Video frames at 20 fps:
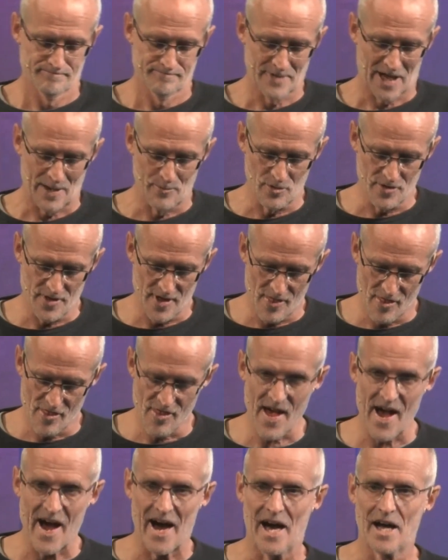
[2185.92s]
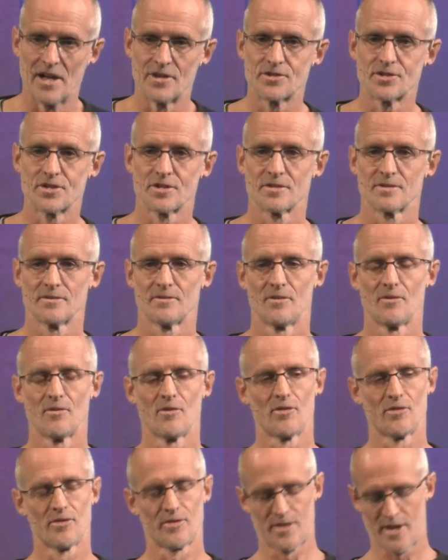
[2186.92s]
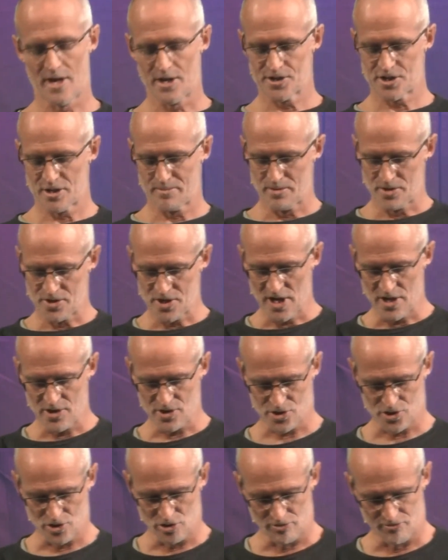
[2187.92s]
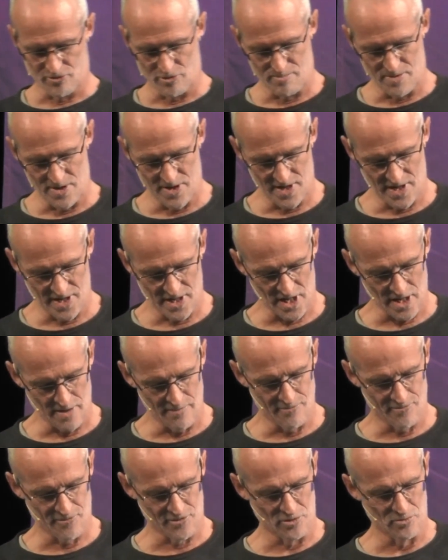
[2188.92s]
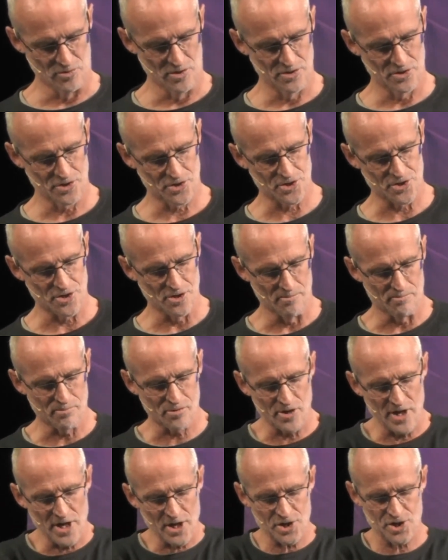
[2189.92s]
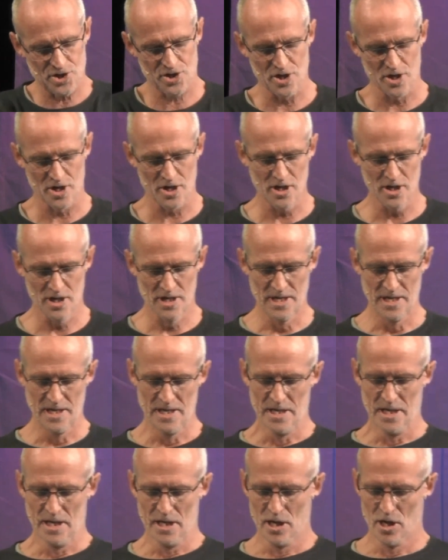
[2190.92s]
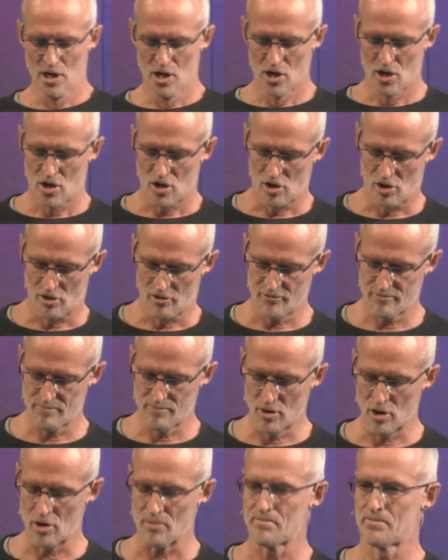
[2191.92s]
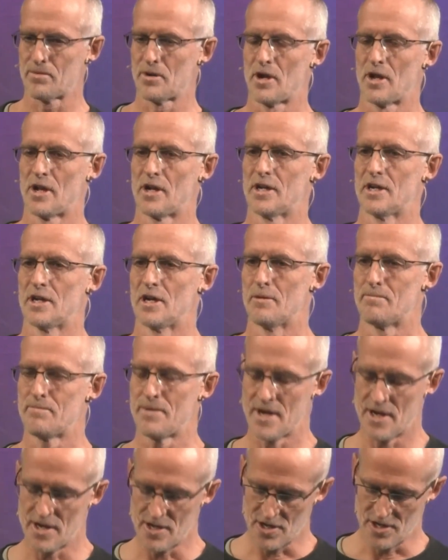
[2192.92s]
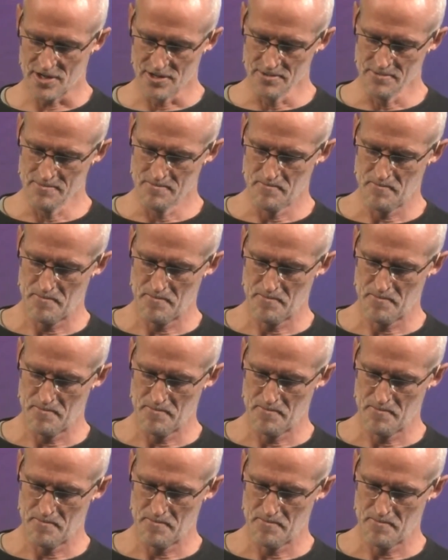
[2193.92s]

And within that, there's the potential for being influenced. The pressure of popular opinion,